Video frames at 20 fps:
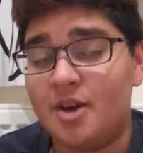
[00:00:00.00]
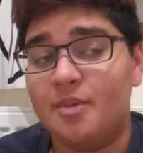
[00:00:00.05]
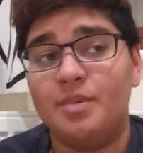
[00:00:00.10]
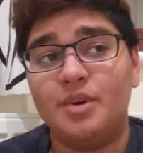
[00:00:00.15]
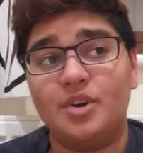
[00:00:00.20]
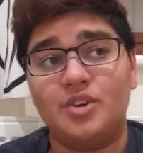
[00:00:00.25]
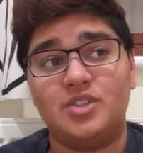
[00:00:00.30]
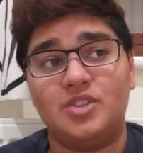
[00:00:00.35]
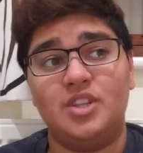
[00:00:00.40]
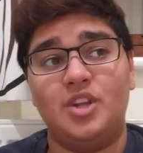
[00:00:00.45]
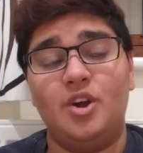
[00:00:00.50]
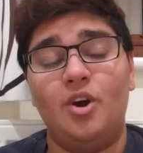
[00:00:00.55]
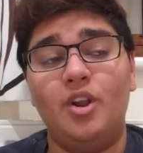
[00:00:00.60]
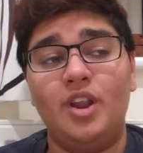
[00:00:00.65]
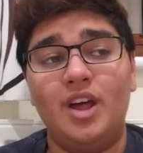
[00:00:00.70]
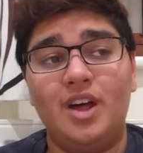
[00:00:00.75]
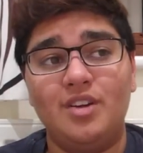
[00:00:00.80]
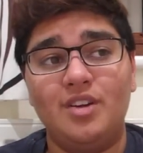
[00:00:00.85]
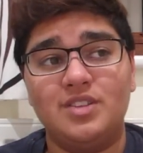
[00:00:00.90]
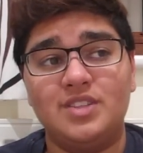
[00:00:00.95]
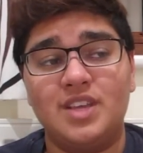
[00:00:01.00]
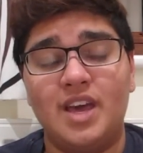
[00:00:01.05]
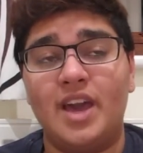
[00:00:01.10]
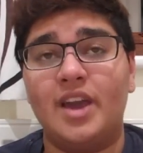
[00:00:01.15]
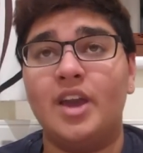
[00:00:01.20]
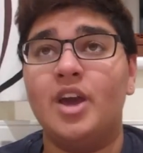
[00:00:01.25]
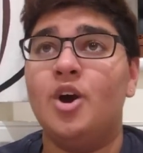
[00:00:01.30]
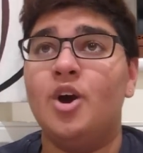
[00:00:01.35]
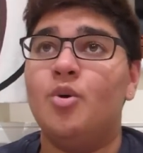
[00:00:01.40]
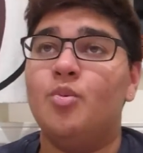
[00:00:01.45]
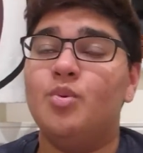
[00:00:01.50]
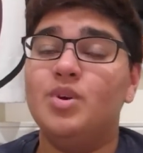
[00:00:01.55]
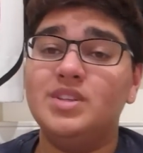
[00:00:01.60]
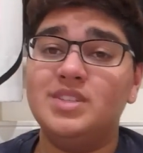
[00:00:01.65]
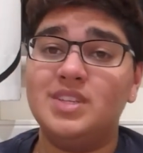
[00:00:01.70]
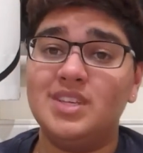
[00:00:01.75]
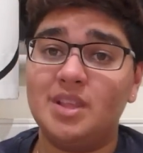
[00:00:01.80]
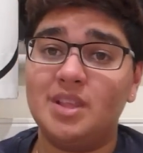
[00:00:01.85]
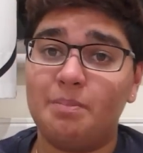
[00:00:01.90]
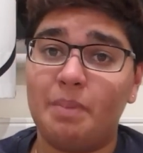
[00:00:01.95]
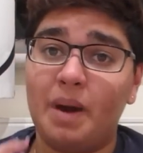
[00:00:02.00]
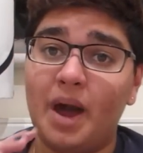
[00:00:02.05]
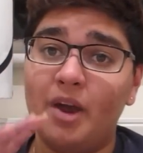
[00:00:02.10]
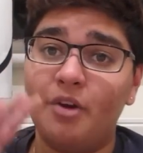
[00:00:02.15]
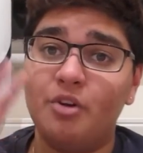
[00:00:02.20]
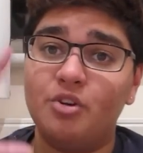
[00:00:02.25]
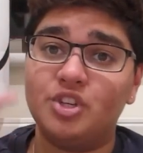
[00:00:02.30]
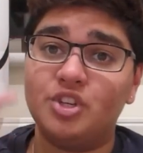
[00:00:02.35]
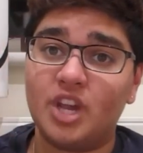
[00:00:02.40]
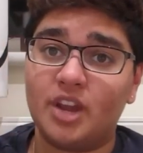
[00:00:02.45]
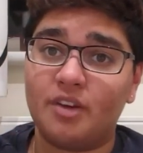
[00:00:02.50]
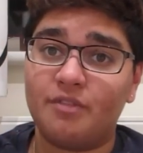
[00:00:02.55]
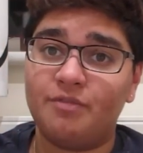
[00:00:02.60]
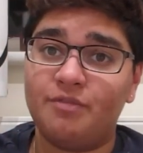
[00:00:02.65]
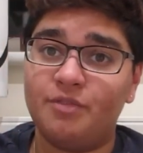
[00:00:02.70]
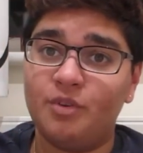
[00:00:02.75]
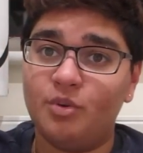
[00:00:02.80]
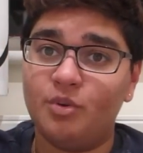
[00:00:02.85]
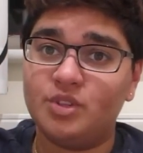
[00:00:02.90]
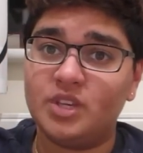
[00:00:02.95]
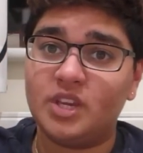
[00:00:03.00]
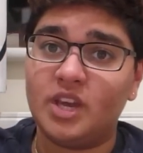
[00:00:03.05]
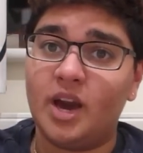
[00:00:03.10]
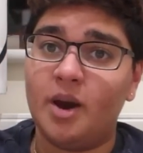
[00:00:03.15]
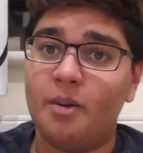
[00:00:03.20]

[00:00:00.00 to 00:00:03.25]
Because in the all-out attack, we see the Pyrojack floating